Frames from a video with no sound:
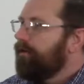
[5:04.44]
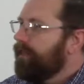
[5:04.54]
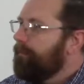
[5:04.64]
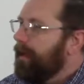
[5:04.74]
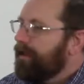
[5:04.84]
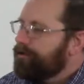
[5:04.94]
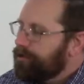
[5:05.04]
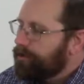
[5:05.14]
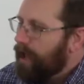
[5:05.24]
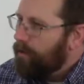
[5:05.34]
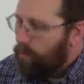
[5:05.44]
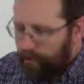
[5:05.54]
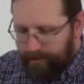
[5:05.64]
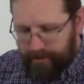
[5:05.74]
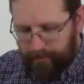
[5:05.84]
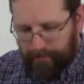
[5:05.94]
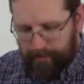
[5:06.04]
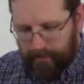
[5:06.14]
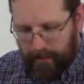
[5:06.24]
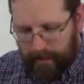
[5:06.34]
and that man should not worship
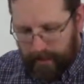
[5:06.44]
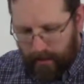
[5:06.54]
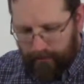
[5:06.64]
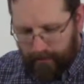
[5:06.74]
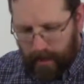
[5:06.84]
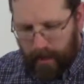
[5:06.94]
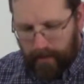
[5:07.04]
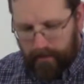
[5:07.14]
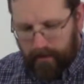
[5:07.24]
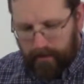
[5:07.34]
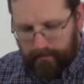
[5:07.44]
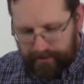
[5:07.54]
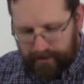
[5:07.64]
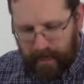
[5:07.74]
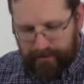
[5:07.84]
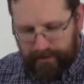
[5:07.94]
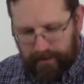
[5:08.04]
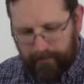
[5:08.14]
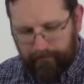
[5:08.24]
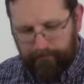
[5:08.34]
any other God besides
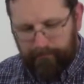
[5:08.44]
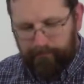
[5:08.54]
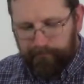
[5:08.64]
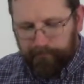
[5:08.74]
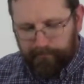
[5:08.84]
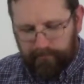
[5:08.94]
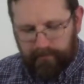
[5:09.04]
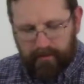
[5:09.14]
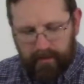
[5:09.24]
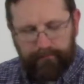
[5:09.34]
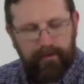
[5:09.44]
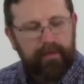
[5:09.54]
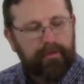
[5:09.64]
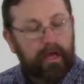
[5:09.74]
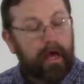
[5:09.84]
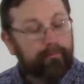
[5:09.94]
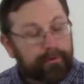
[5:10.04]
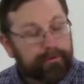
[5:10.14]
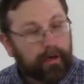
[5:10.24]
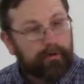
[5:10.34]
him. It's fitting that God would
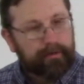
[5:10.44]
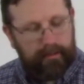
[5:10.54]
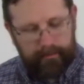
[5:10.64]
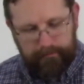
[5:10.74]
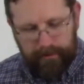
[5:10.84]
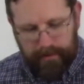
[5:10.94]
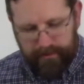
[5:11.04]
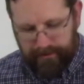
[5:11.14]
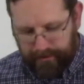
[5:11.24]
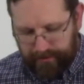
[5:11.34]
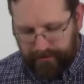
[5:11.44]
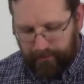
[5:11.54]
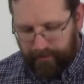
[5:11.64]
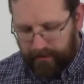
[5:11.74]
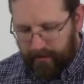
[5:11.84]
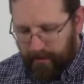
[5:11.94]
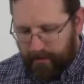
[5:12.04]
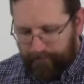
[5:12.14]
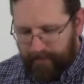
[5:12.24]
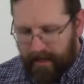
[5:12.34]
start there, because this is something
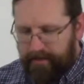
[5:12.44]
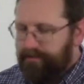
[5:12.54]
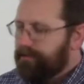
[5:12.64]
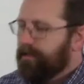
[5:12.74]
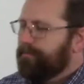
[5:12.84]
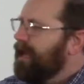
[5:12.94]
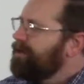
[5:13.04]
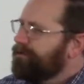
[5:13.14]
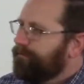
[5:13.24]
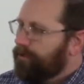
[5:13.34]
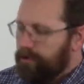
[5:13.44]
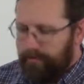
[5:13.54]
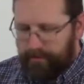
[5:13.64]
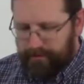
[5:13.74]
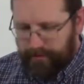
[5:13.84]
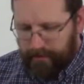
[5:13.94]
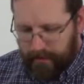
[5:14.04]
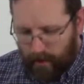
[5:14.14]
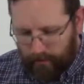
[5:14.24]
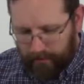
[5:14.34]
that is a temptation for humans in
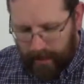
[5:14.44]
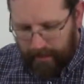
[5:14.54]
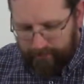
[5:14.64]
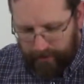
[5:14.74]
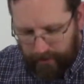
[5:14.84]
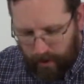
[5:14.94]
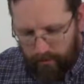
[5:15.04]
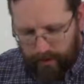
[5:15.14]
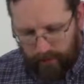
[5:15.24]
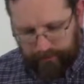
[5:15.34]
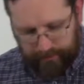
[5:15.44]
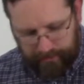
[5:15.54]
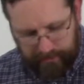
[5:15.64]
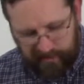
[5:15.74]
all times and in all cultures.